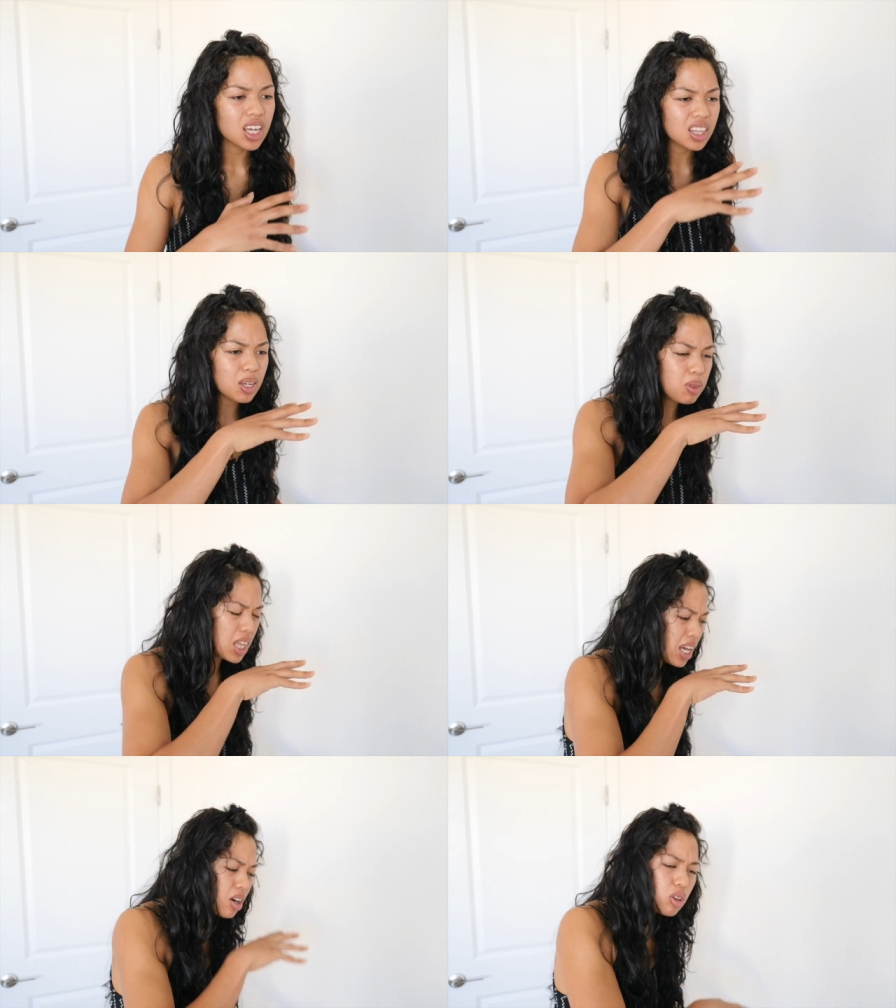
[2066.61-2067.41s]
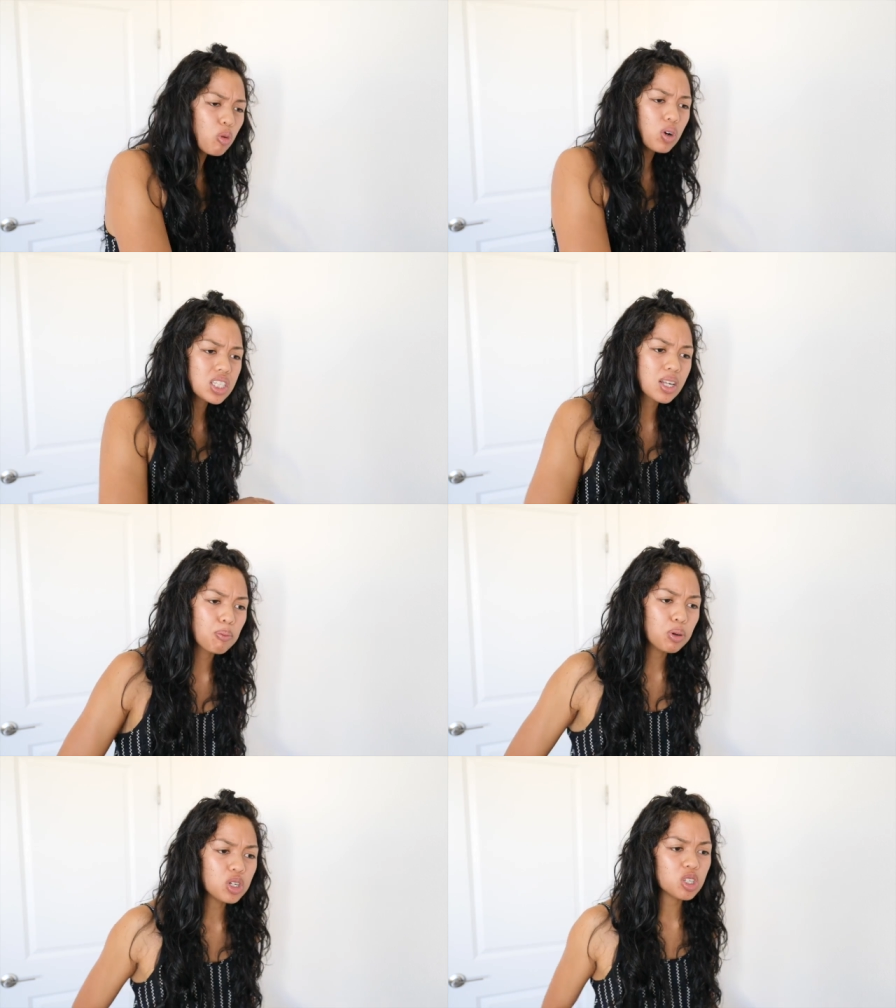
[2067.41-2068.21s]
They, they are the ones
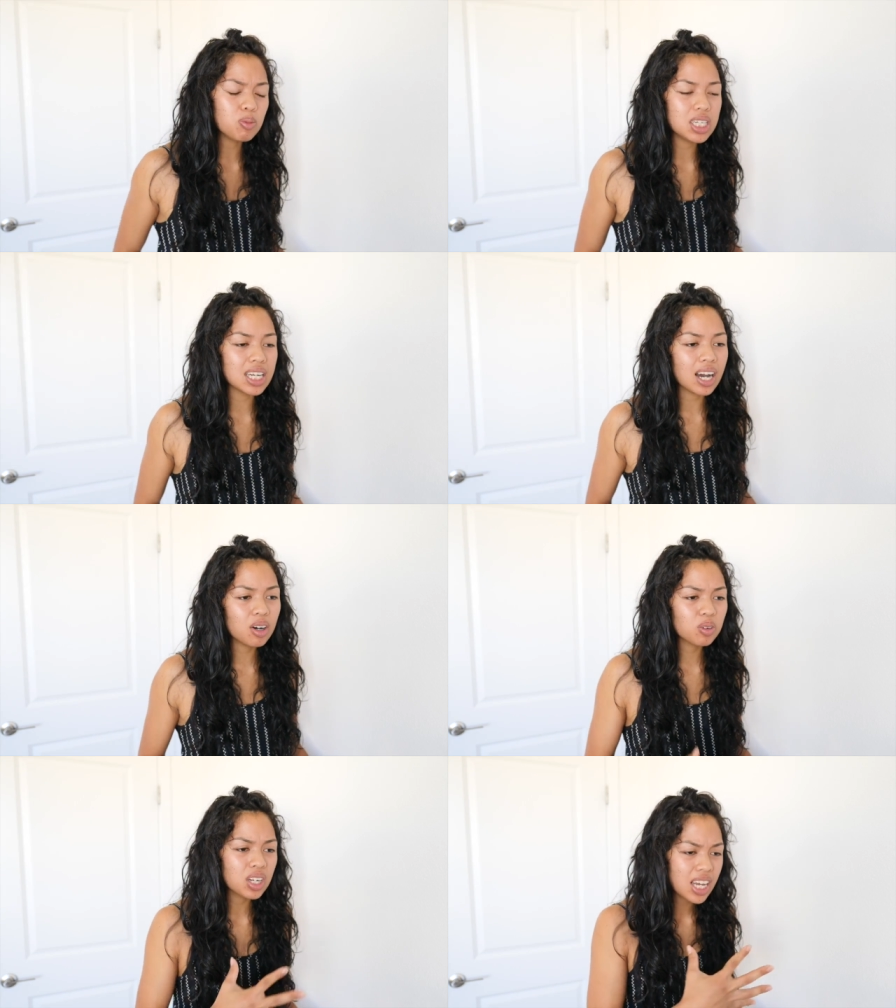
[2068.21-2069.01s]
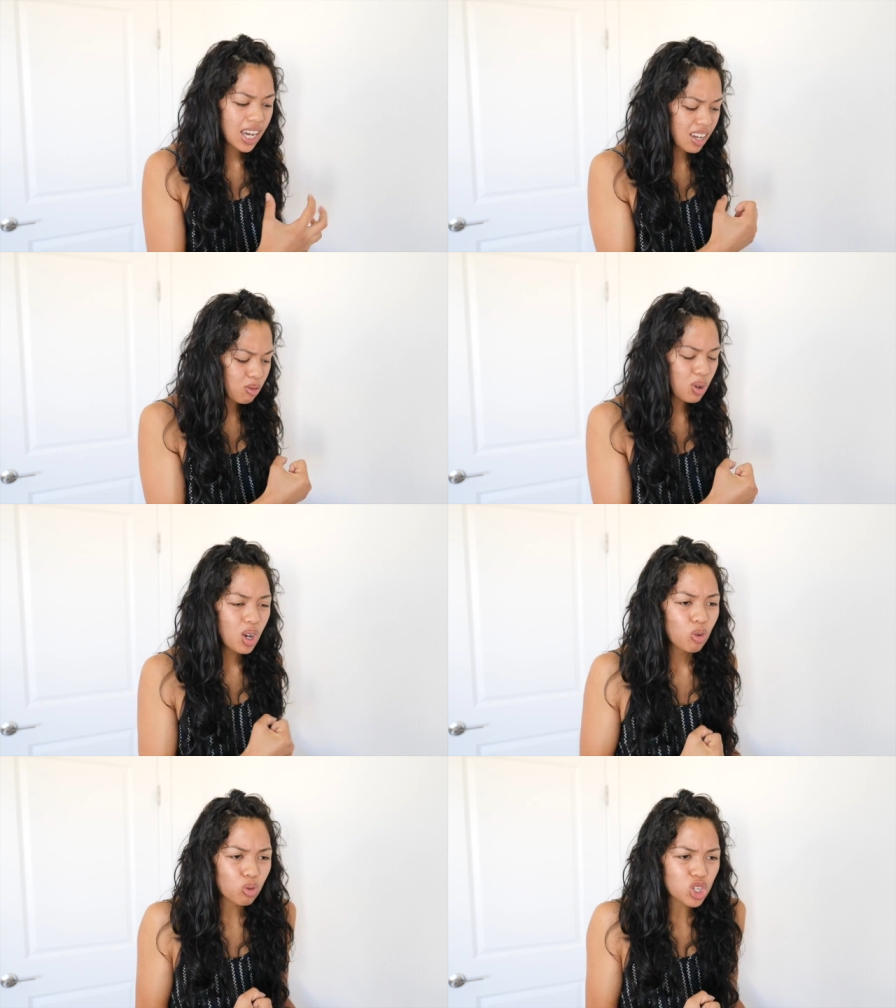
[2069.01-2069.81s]
that push me down and
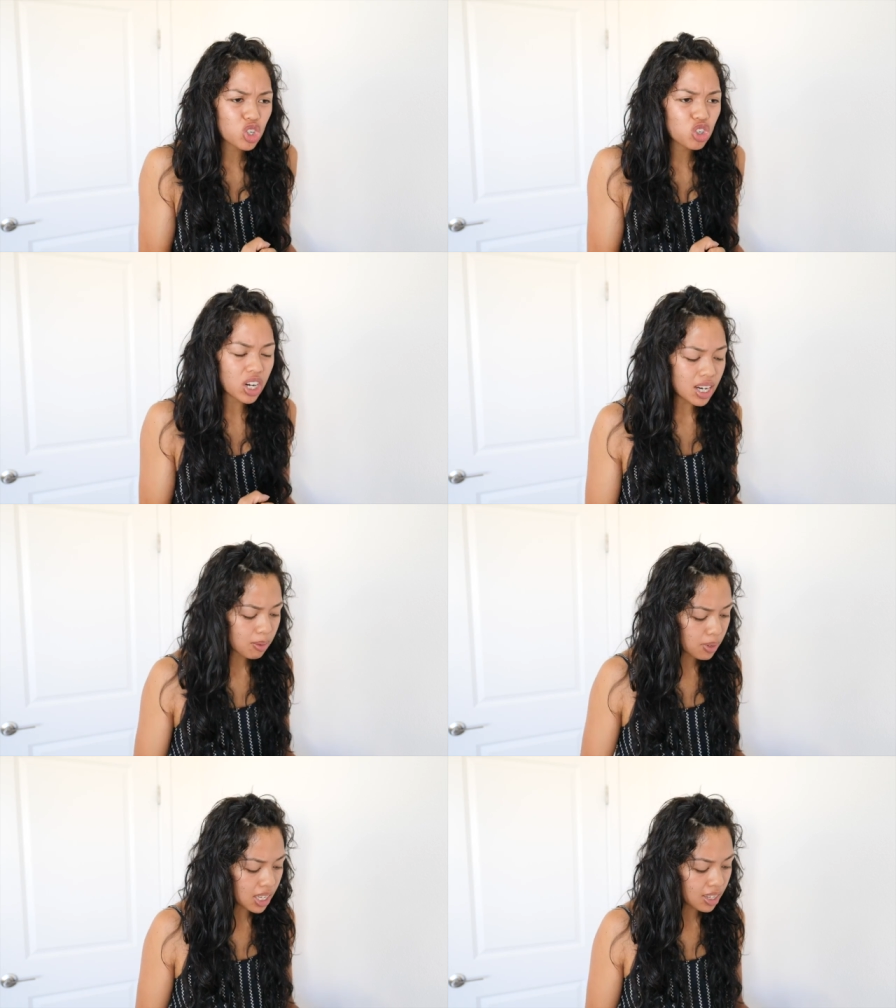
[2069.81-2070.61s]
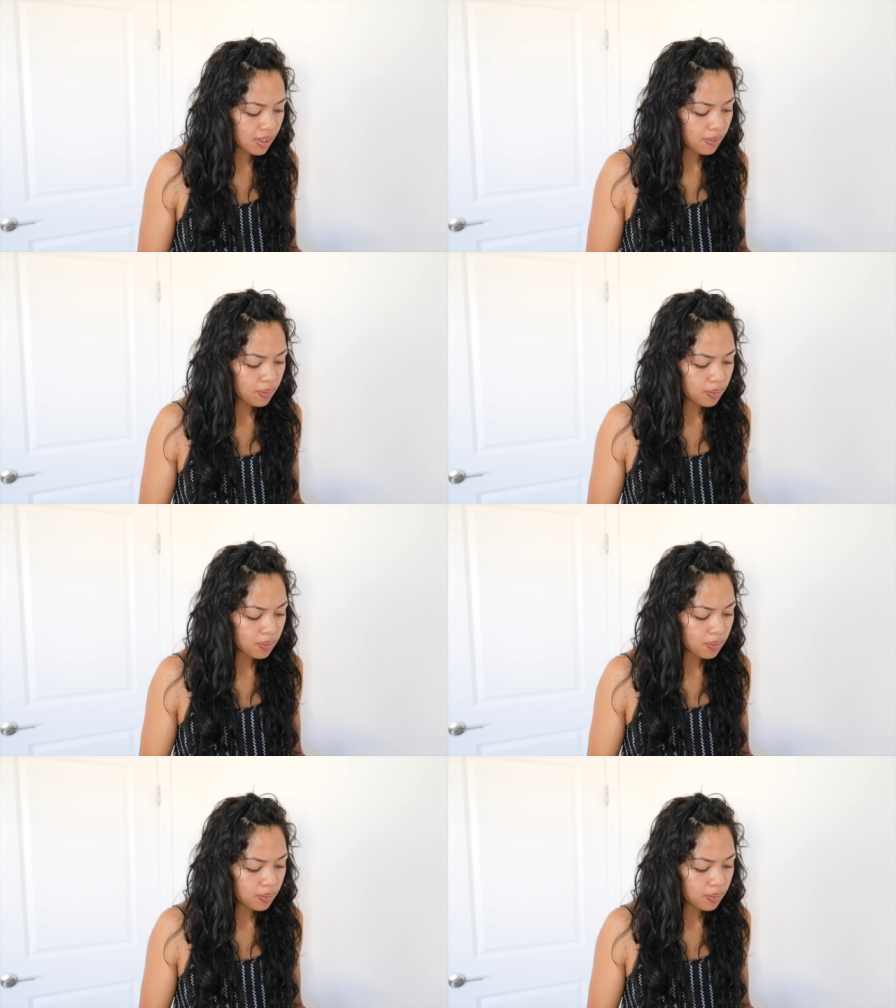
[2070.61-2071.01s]
restrain me.